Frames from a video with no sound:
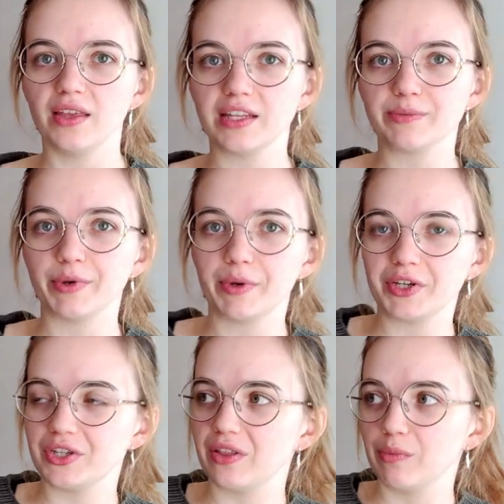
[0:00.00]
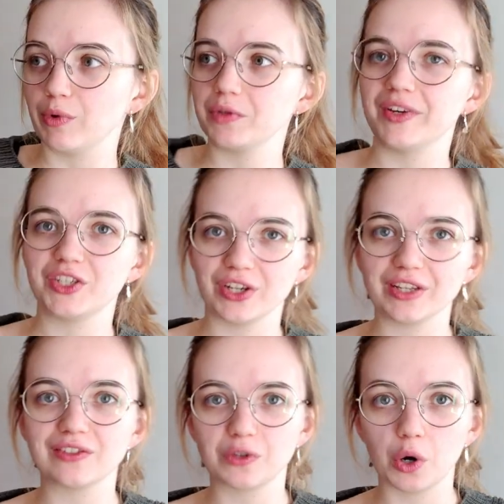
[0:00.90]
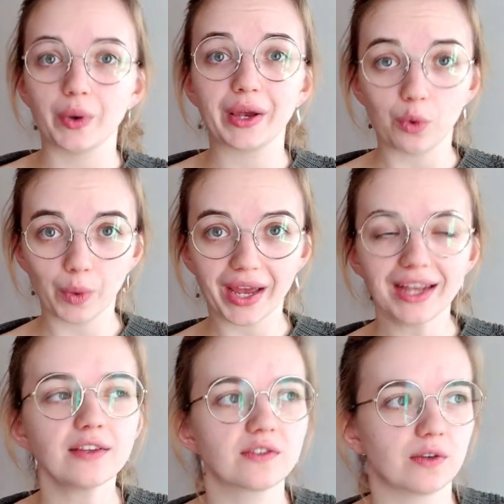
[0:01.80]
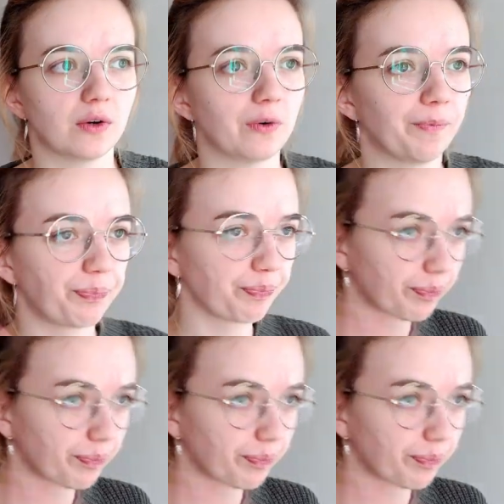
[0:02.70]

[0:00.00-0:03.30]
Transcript: the inspiration and the motivation is going away, so